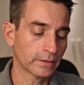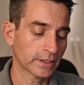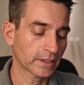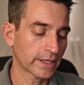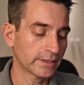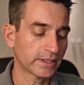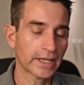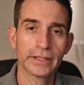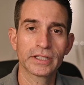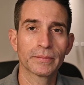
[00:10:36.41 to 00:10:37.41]
This lens
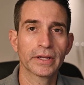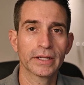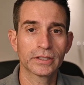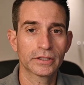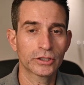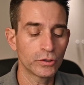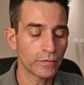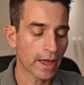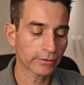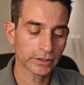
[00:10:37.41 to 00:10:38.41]
stands up against
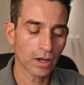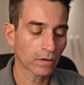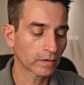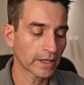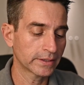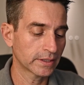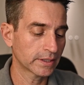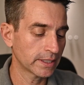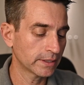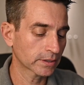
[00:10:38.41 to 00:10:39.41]
$2,000 lenses
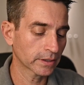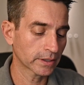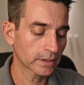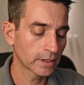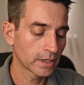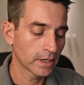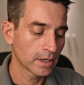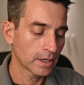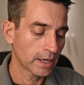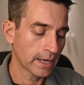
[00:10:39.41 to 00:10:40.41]
easily,
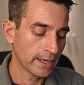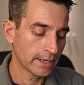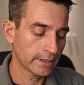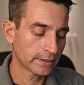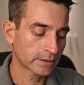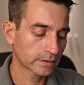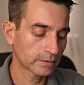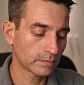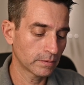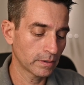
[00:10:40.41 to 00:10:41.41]
and it
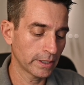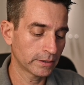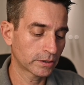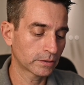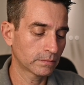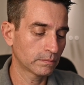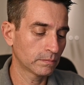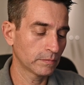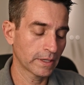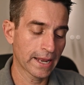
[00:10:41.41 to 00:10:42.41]

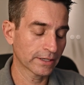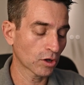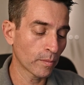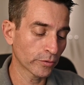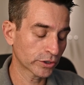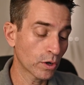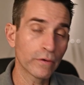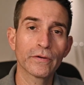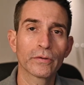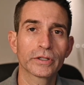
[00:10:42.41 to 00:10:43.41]
has almost no
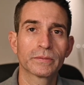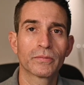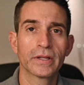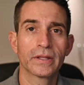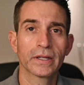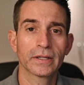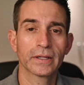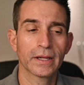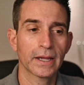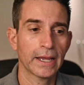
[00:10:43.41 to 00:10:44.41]
focus breathing,
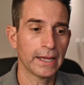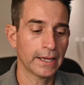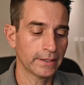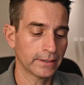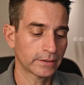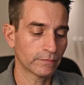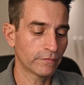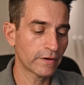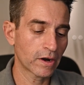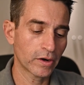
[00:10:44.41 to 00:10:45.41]
and it's
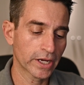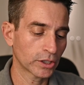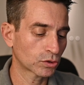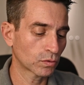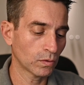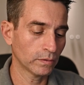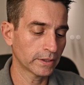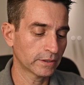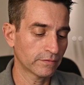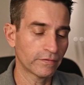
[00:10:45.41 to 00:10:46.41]
very controlled,
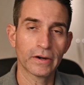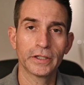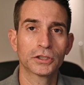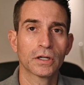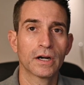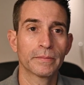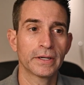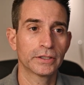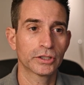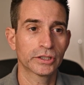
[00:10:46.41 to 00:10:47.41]
and it's very sharp, and
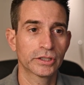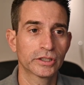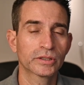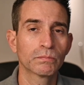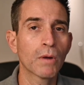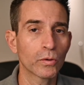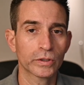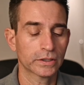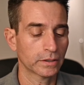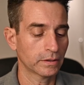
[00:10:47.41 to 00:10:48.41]
it just
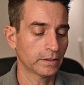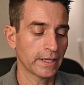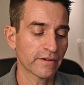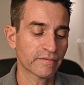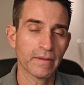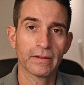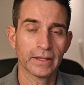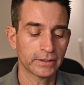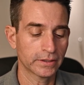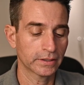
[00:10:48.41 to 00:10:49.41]
smokes the f-mount
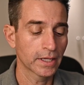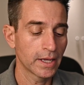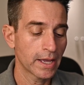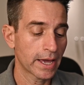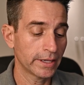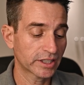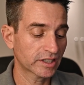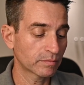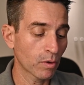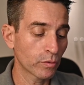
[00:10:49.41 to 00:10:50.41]
lenses, and it
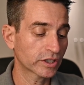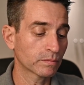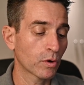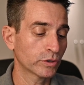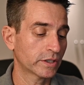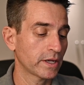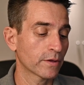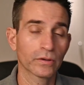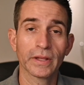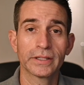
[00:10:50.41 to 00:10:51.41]
smokes most of the
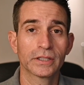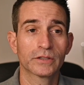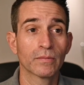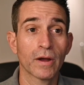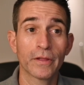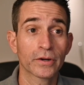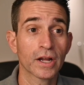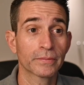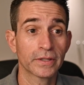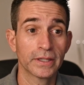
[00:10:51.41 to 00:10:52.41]
other lenses from other
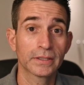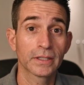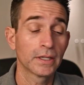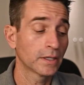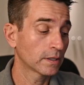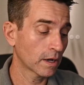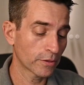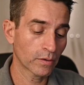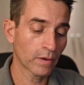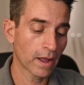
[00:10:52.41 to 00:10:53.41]
companies.
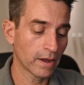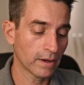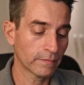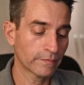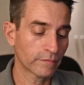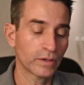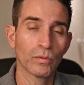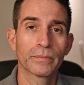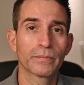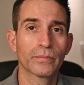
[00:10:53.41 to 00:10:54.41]
Other
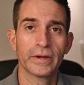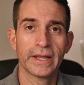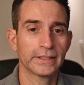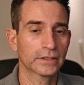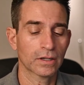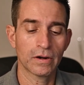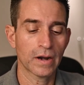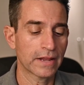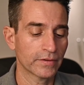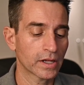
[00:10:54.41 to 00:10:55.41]
51.8s are
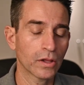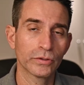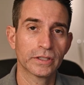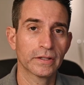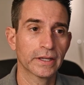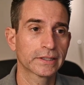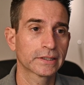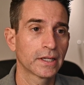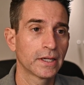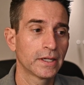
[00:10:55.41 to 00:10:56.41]
not even close to this.
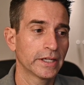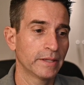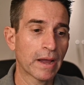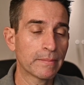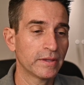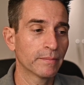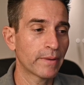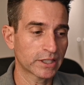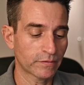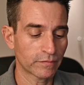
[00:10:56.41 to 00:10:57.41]
It might be the
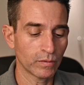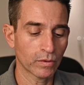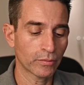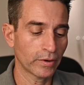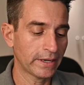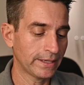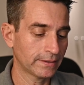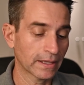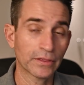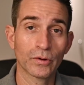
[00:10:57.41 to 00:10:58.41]
best
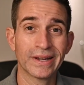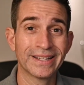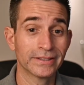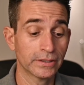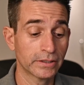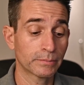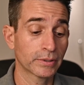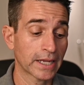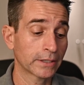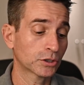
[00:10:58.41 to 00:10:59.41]
51.8 that there is,
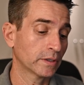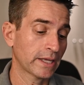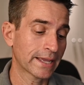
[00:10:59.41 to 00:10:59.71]
potentially.